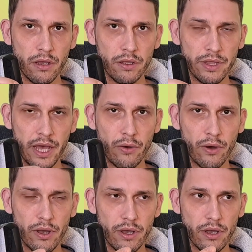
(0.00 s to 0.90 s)

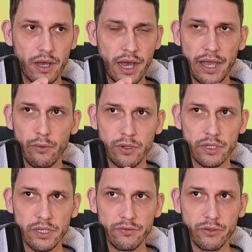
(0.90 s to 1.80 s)
Now, I will
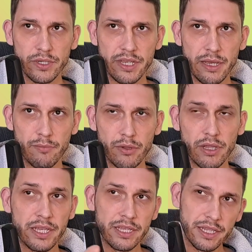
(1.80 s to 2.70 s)
give you example
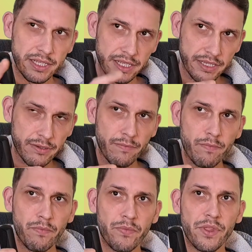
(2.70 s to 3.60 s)
like this.
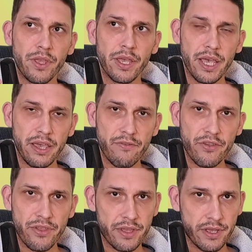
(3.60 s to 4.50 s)

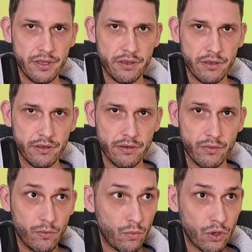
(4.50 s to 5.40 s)
Everything
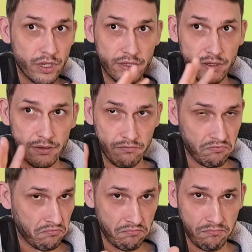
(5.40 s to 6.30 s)
what is
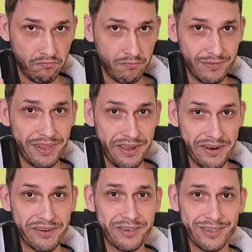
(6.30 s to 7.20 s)

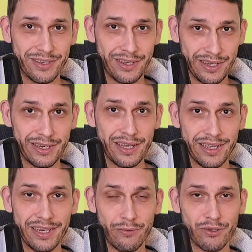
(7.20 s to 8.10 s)
there
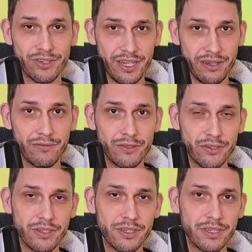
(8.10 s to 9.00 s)
in
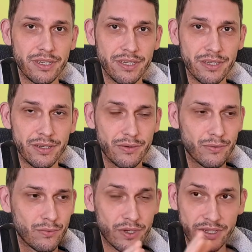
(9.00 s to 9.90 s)
ourselves,
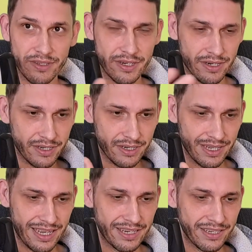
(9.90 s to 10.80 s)
what is there
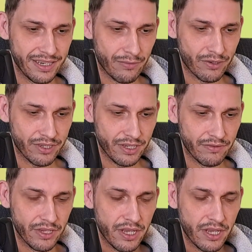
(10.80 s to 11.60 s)
and in ourselves,